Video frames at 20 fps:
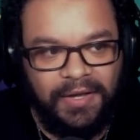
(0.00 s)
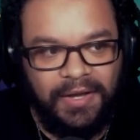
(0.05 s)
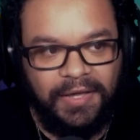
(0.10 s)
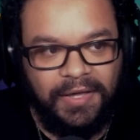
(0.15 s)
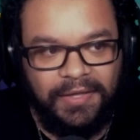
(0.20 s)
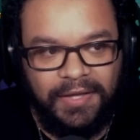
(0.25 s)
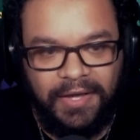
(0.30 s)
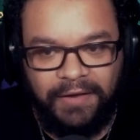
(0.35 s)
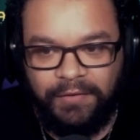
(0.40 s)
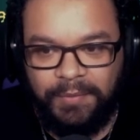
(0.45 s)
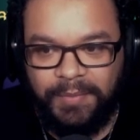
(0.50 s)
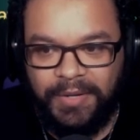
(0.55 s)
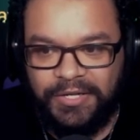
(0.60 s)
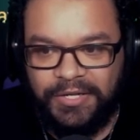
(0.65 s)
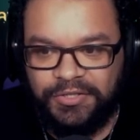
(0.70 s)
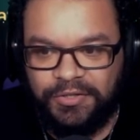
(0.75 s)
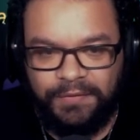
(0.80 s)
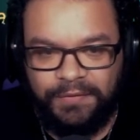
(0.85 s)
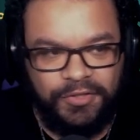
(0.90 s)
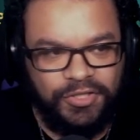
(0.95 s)
I think
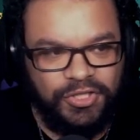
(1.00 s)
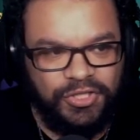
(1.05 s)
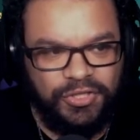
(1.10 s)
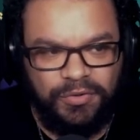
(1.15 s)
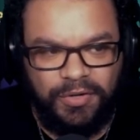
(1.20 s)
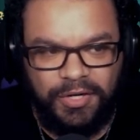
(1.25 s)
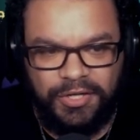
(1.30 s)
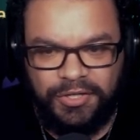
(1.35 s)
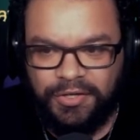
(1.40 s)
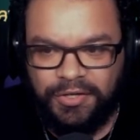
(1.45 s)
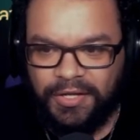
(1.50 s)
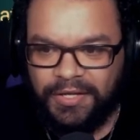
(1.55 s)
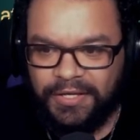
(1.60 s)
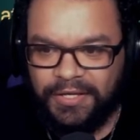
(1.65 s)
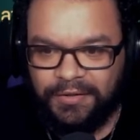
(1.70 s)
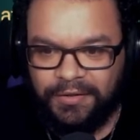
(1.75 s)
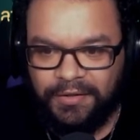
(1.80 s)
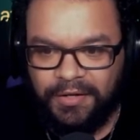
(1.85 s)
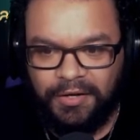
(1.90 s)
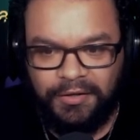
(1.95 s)
everybody's over 200. I
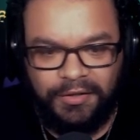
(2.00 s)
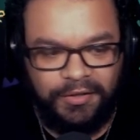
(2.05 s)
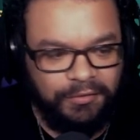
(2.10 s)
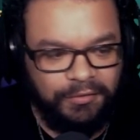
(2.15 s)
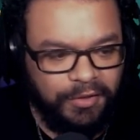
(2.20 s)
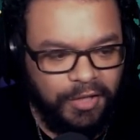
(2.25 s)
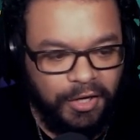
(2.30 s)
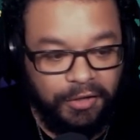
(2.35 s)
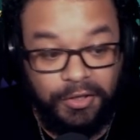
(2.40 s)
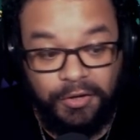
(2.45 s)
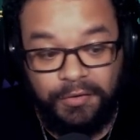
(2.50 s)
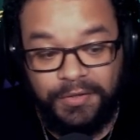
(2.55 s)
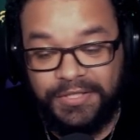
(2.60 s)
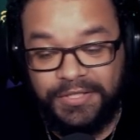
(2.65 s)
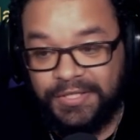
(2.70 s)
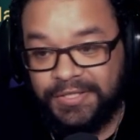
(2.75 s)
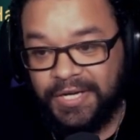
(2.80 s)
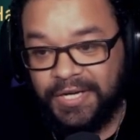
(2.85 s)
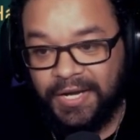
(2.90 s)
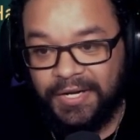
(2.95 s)
think our lowest
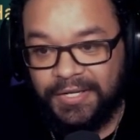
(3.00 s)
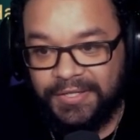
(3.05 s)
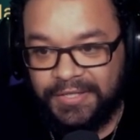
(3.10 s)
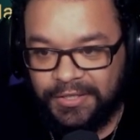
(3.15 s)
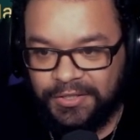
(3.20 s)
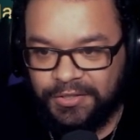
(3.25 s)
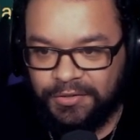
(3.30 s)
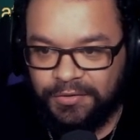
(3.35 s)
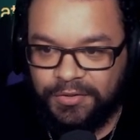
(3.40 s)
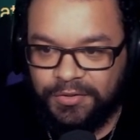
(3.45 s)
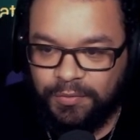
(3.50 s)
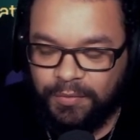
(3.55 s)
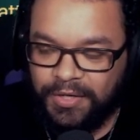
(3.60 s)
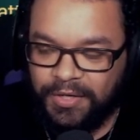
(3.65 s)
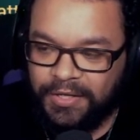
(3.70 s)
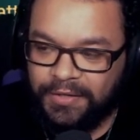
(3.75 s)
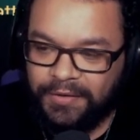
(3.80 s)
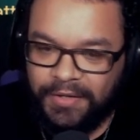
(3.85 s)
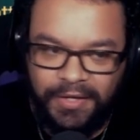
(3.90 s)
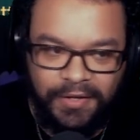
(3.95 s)
is Titus at
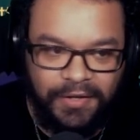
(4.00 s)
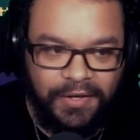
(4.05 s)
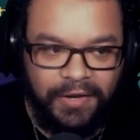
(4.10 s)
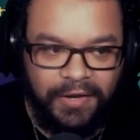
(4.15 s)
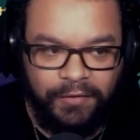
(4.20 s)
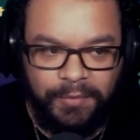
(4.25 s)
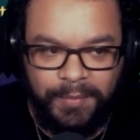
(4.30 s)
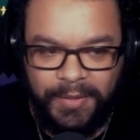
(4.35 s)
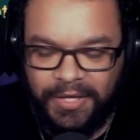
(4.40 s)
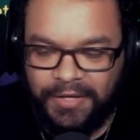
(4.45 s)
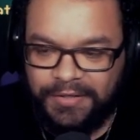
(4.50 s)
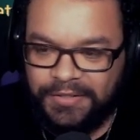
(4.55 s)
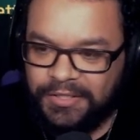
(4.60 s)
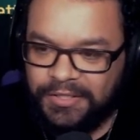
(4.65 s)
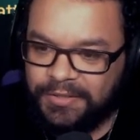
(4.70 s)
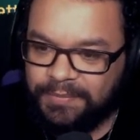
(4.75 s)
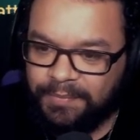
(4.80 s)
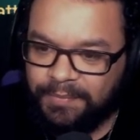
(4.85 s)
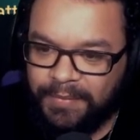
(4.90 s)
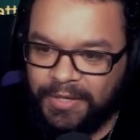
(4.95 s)
220. Everybody else
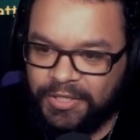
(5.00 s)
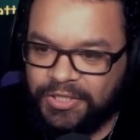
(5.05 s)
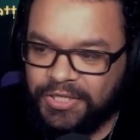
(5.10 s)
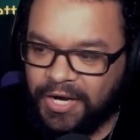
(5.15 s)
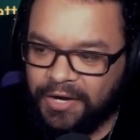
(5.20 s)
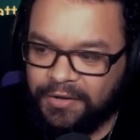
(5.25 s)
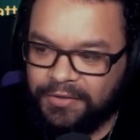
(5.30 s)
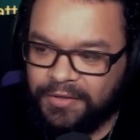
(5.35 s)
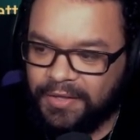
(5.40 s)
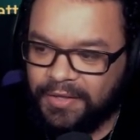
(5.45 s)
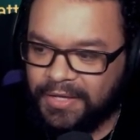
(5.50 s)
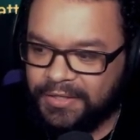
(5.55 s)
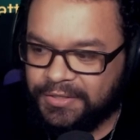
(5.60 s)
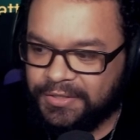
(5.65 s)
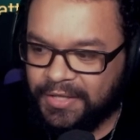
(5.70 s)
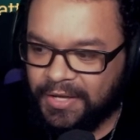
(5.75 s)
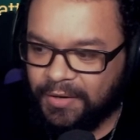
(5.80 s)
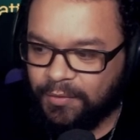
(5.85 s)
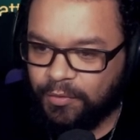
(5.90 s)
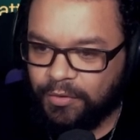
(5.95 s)
is much higher than that, so
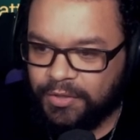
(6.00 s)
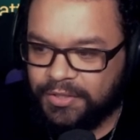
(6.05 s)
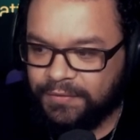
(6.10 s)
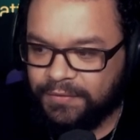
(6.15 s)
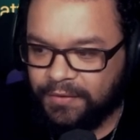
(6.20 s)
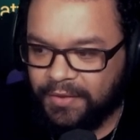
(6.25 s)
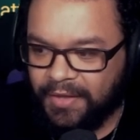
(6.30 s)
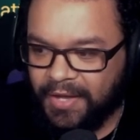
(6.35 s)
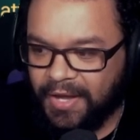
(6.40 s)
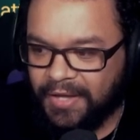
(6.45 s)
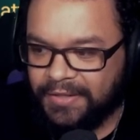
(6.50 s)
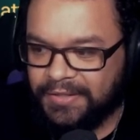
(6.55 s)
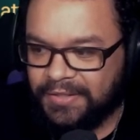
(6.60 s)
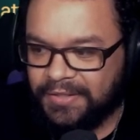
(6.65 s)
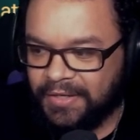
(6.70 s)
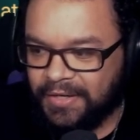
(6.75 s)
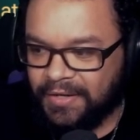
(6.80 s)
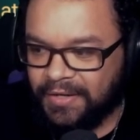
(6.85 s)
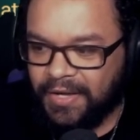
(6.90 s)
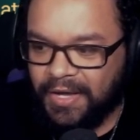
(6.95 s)
that works for that.
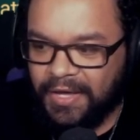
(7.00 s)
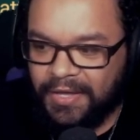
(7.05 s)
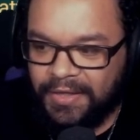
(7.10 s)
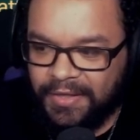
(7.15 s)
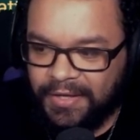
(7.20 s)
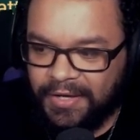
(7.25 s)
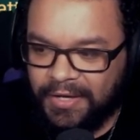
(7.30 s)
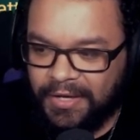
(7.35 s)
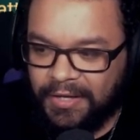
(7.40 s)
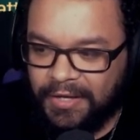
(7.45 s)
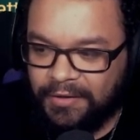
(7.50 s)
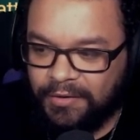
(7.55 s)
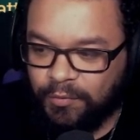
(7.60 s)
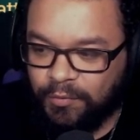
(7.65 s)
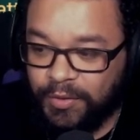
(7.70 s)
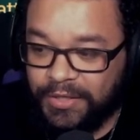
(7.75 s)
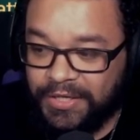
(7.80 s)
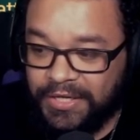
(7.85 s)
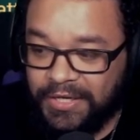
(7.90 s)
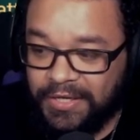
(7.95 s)
And then
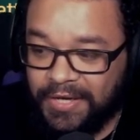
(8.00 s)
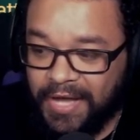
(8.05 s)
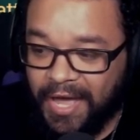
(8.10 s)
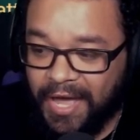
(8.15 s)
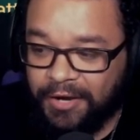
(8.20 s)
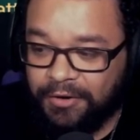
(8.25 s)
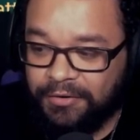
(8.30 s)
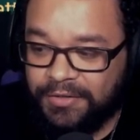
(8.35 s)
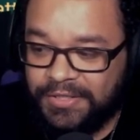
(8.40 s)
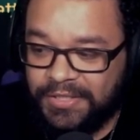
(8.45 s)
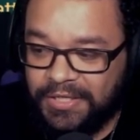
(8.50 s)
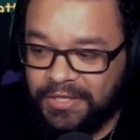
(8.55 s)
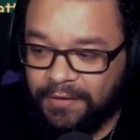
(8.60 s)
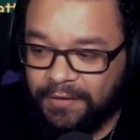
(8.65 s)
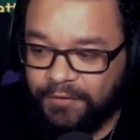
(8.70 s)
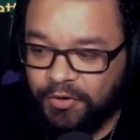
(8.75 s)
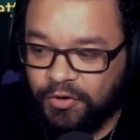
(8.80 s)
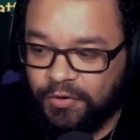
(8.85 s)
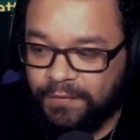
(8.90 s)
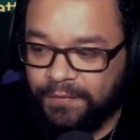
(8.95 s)
we need accuracy
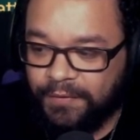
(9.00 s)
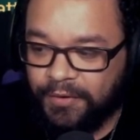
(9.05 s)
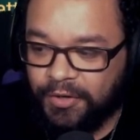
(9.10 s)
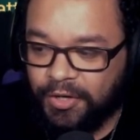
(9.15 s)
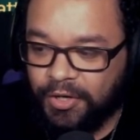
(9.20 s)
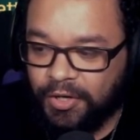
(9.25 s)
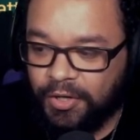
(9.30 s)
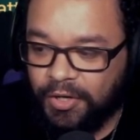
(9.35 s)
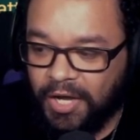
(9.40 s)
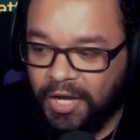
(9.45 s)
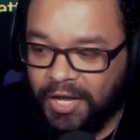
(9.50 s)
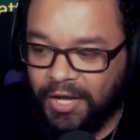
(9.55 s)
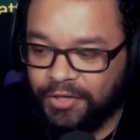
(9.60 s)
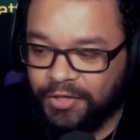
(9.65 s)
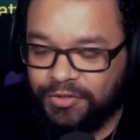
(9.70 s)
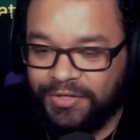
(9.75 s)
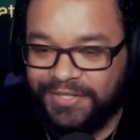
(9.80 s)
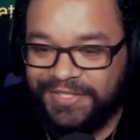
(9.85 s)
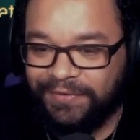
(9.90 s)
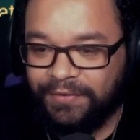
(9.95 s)
of over
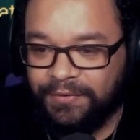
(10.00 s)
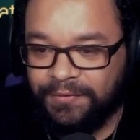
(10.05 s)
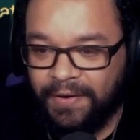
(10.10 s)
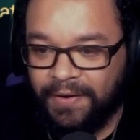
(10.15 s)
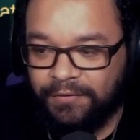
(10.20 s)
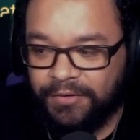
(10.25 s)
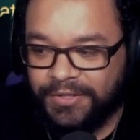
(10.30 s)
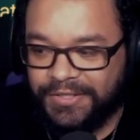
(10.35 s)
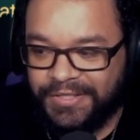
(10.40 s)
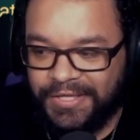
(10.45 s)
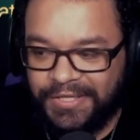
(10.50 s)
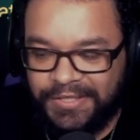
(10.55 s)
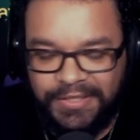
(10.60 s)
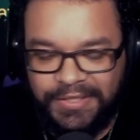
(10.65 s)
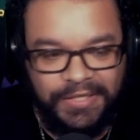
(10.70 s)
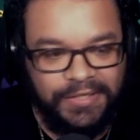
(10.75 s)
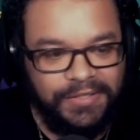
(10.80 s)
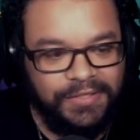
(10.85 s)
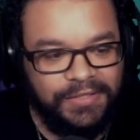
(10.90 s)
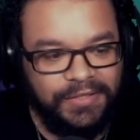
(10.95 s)
175
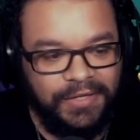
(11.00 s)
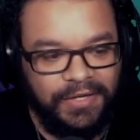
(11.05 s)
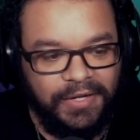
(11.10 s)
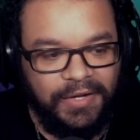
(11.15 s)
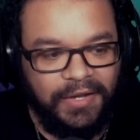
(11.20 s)
resistance.